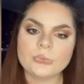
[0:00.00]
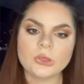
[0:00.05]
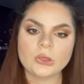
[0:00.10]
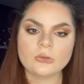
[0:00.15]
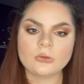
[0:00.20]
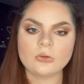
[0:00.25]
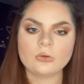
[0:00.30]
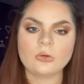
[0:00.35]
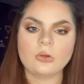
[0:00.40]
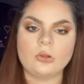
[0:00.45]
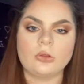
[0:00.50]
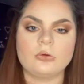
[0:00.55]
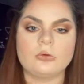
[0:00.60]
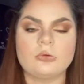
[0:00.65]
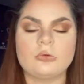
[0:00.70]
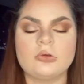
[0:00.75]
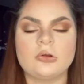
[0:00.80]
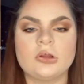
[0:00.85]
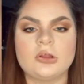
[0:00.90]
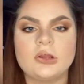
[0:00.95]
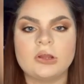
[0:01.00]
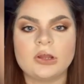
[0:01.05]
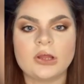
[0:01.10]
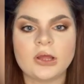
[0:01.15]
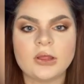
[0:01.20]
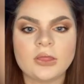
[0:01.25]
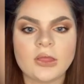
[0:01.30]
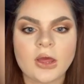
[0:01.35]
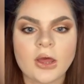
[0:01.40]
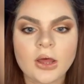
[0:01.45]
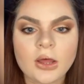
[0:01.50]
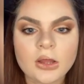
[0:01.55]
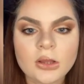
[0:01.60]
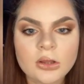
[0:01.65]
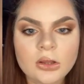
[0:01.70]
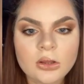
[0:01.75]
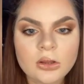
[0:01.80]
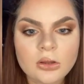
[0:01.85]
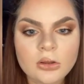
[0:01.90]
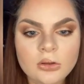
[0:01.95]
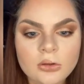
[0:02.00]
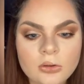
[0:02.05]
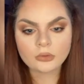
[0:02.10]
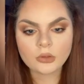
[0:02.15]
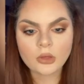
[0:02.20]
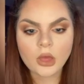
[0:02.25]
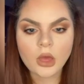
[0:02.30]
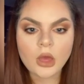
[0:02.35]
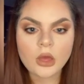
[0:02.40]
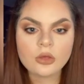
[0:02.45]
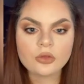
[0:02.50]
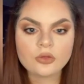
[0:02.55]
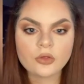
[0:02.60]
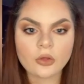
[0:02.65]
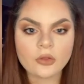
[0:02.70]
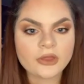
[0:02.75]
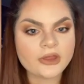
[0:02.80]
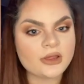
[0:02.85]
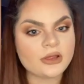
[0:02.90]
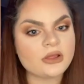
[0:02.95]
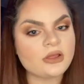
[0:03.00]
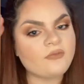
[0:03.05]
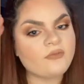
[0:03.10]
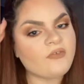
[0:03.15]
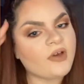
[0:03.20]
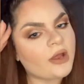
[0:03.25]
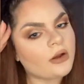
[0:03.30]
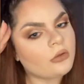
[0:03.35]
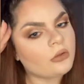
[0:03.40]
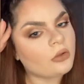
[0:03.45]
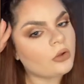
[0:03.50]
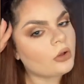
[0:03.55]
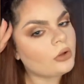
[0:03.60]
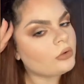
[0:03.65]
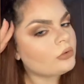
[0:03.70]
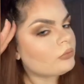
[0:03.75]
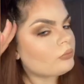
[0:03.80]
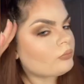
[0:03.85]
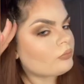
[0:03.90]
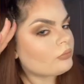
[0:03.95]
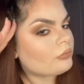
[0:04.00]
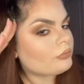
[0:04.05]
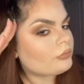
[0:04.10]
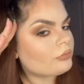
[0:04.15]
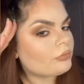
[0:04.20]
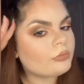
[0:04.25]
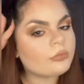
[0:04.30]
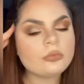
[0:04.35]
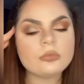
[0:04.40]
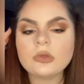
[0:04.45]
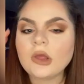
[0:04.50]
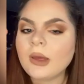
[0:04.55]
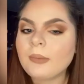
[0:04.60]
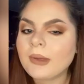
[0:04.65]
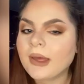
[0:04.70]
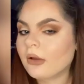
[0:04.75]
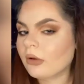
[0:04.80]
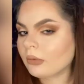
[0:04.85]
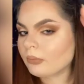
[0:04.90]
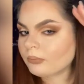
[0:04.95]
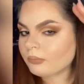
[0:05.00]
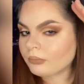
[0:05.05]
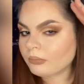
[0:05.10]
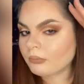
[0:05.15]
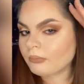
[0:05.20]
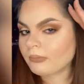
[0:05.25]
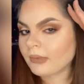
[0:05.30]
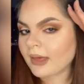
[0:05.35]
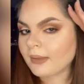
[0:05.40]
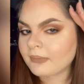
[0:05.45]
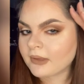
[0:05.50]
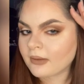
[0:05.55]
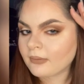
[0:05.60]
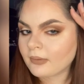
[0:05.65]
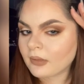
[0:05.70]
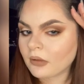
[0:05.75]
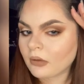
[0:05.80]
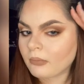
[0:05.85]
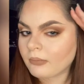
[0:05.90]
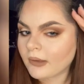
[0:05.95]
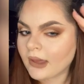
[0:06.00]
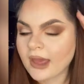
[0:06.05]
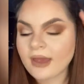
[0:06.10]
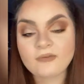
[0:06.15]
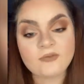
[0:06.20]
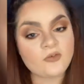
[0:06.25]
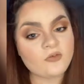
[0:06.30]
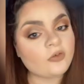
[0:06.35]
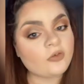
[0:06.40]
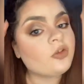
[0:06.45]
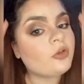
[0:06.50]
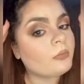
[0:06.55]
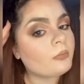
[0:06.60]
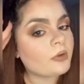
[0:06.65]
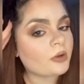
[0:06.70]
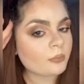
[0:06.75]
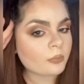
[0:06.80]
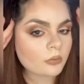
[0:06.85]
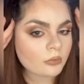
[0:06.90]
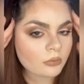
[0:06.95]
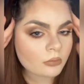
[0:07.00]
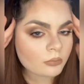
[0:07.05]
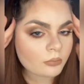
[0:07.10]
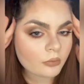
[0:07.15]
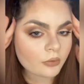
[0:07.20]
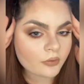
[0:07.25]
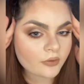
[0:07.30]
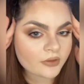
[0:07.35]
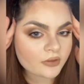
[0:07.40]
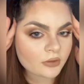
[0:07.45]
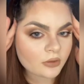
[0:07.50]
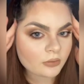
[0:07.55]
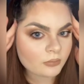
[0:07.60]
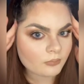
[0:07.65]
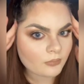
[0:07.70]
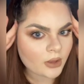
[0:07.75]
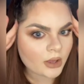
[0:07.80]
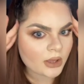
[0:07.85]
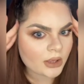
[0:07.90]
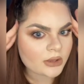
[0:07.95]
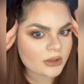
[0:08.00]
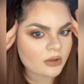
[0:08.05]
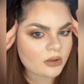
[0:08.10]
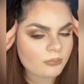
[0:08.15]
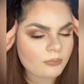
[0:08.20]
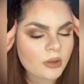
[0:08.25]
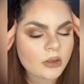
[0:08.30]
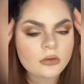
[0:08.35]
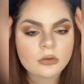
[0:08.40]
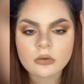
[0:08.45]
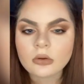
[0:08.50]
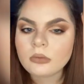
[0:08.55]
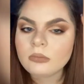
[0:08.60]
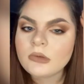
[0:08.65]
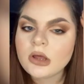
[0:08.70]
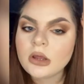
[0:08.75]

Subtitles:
colour or anything like that. So this is the final look. Day makeup might be a little bit heavy for some people, but this is my day makeup.